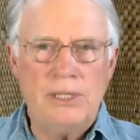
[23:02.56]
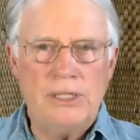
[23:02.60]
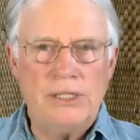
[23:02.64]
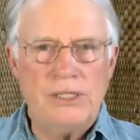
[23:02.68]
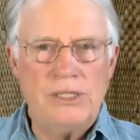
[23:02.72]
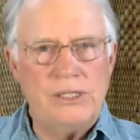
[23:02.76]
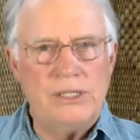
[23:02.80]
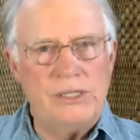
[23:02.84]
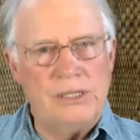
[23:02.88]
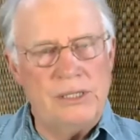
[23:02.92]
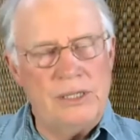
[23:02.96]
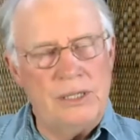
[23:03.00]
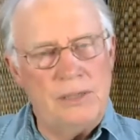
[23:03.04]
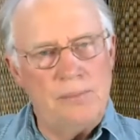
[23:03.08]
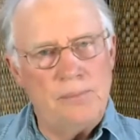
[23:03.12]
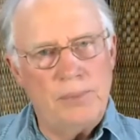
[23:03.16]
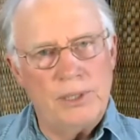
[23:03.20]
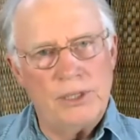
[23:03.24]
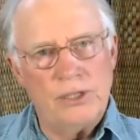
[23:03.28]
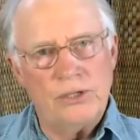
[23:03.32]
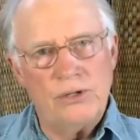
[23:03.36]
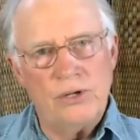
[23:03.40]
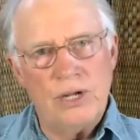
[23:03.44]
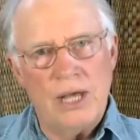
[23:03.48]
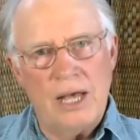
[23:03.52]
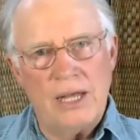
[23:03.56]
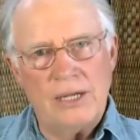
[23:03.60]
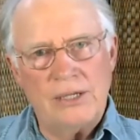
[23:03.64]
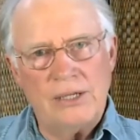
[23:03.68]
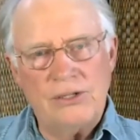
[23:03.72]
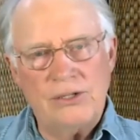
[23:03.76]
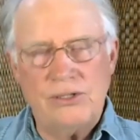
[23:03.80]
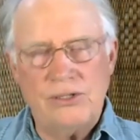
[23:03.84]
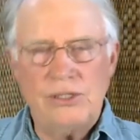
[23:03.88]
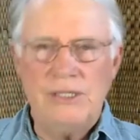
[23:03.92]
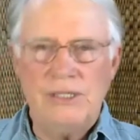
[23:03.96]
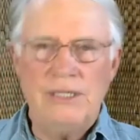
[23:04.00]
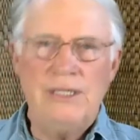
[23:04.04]
be seen, but they're not
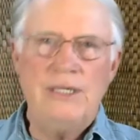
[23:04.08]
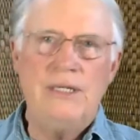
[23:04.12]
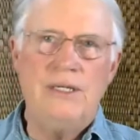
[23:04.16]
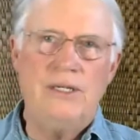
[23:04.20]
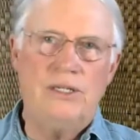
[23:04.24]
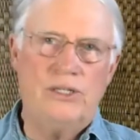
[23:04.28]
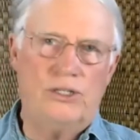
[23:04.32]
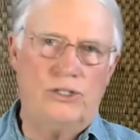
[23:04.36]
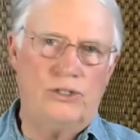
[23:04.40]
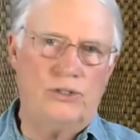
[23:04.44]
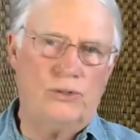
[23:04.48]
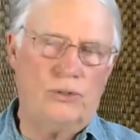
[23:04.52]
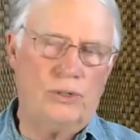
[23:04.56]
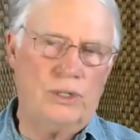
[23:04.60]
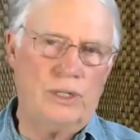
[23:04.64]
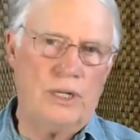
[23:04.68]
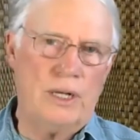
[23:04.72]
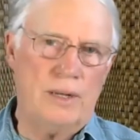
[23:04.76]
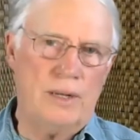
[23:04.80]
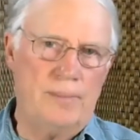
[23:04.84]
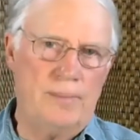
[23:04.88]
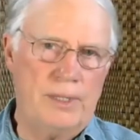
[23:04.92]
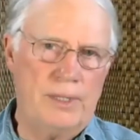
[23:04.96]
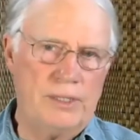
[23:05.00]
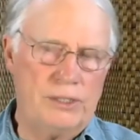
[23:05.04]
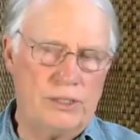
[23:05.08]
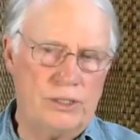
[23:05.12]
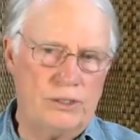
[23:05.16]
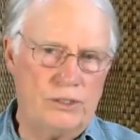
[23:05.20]
seen as shortcomings.